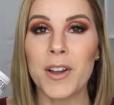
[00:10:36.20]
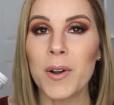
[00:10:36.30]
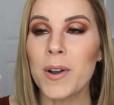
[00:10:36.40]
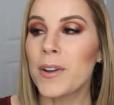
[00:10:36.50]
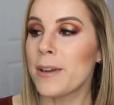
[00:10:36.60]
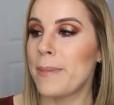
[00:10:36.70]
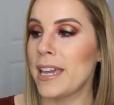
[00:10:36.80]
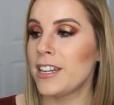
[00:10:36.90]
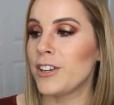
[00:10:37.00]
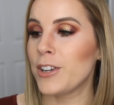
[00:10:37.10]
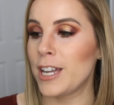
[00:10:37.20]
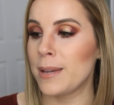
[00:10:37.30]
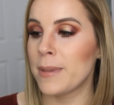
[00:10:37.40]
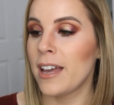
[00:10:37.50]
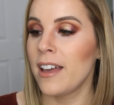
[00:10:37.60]
the Coco Cabana
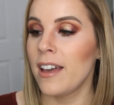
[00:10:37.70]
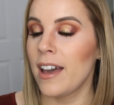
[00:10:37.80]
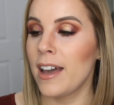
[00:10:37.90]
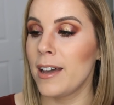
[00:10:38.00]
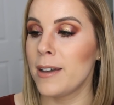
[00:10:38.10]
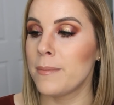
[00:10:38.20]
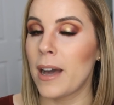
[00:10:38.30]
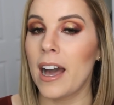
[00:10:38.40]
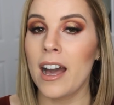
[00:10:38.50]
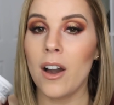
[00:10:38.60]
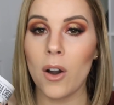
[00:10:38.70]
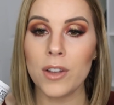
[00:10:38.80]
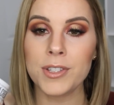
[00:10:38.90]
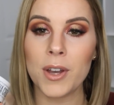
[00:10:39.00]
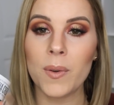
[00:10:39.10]
cream, um, I
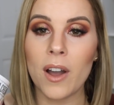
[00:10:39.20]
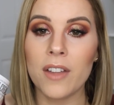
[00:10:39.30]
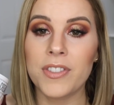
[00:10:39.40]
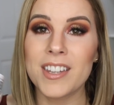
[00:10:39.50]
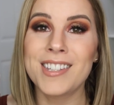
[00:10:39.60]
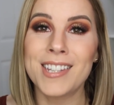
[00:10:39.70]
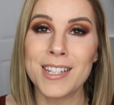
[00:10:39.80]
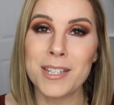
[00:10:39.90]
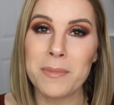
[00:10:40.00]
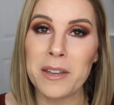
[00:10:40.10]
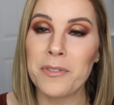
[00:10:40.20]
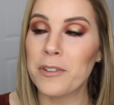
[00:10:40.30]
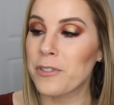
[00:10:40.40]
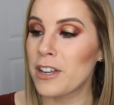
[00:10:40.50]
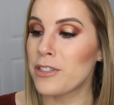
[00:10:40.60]
also got this sent to me
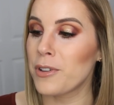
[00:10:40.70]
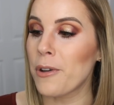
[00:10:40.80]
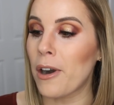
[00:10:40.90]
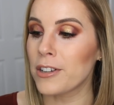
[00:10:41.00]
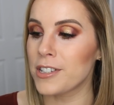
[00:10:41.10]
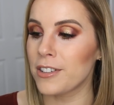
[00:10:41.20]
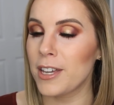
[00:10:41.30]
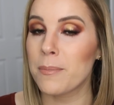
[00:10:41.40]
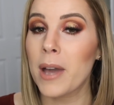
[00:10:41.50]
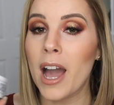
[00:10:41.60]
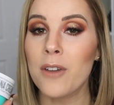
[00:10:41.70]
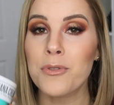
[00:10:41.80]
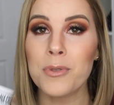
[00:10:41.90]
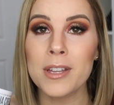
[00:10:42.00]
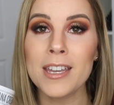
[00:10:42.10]
for free through Octoly, but
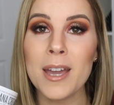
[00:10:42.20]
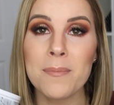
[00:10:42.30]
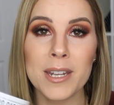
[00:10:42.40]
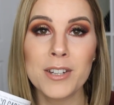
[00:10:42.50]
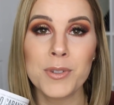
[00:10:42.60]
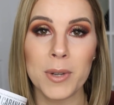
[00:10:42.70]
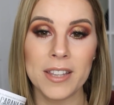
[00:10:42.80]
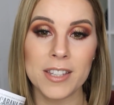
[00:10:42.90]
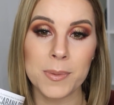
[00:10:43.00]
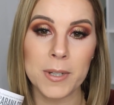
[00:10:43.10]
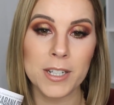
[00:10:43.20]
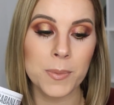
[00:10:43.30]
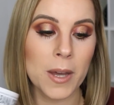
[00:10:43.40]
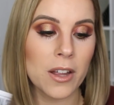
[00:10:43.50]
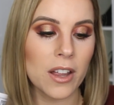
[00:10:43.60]
I've really been enjoying this one
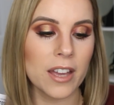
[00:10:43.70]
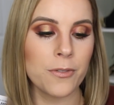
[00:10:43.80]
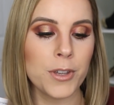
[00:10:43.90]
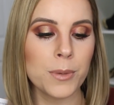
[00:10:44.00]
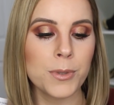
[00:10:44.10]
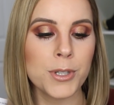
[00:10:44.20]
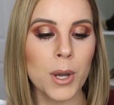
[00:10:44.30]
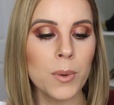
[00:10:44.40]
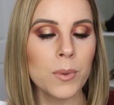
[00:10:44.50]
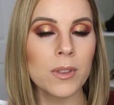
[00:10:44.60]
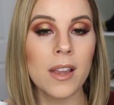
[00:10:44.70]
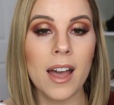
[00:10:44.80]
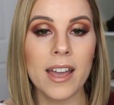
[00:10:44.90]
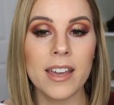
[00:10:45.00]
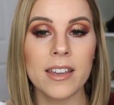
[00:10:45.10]
as well. If you don't
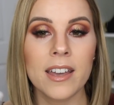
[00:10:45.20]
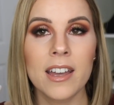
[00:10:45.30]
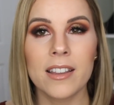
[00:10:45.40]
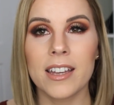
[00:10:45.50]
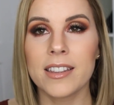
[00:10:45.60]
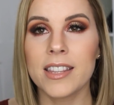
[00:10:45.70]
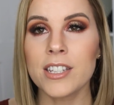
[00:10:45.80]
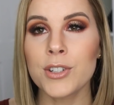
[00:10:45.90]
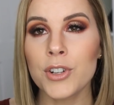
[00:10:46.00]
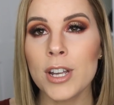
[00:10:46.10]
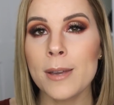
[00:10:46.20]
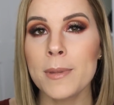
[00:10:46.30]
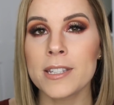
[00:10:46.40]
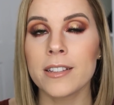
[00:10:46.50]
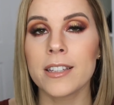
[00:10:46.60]
like, like this
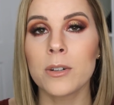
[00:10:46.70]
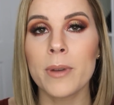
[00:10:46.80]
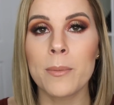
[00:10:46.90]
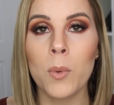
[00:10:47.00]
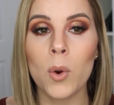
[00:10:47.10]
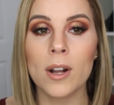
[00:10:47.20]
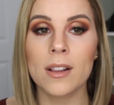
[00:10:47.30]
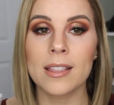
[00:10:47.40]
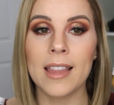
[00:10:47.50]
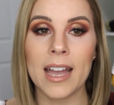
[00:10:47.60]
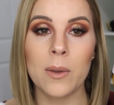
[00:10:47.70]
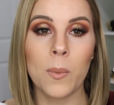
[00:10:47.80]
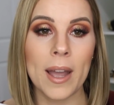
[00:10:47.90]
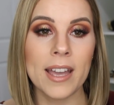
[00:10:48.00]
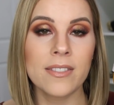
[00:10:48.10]
cream is a little bit more
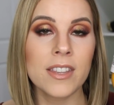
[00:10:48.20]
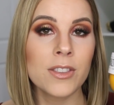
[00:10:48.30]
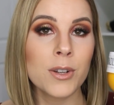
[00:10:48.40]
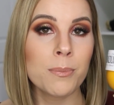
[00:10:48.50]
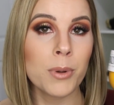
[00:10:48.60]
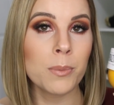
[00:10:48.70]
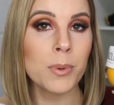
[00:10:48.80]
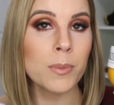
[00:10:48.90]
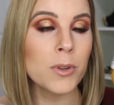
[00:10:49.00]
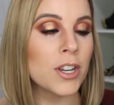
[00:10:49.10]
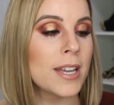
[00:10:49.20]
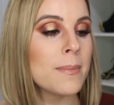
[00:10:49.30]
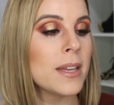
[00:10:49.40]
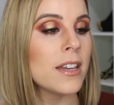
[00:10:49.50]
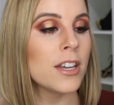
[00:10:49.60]
lightweight than their Boom Boom
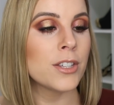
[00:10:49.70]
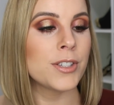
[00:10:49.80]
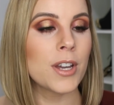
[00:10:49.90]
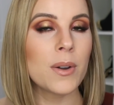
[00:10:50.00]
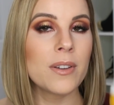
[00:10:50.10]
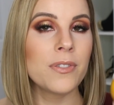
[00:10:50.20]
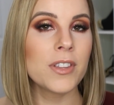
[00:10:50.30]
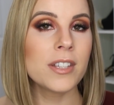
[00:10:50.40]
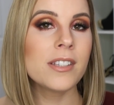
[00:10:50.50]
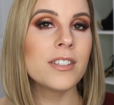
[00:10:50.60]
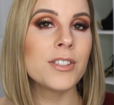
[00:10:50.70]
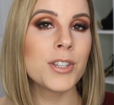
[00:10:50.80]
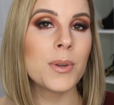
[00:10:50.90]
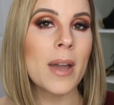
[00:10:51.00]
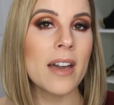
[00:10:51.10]
cream, so if this is
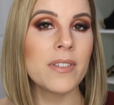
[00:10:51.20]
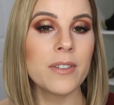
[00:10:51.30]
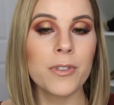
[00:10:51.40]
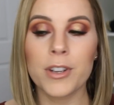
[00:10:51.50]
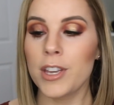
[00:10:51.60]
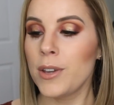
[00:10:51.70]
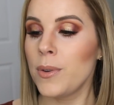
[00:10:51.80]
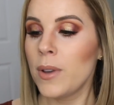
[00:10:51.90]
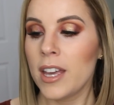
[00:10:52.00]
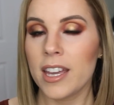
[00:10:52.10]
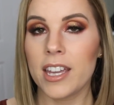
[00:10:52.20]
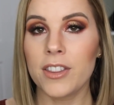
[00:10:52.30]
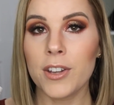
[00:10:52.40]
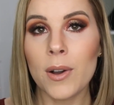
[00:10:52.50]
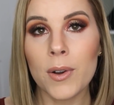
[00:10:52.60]
too heavy for you, get
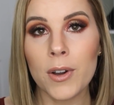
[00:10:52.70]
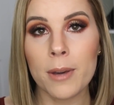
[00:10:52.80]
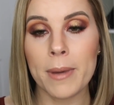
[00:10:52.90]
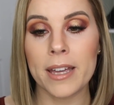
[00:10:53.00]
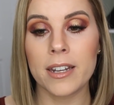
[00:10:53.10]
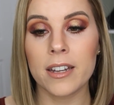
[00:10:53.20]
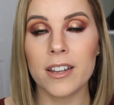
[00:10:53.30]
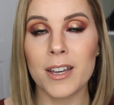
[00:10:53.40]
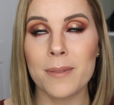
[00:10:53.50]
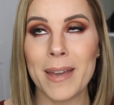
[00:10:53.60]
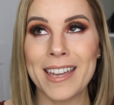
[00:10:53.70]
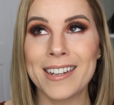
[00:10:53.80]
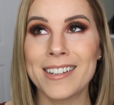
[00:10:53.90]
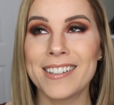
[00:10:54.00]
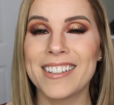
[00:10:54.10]
the Coco Cabana,
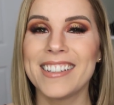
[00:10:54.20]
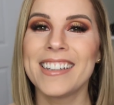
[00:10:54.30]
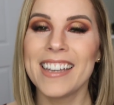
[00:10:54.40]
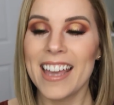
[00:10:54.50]
Cabana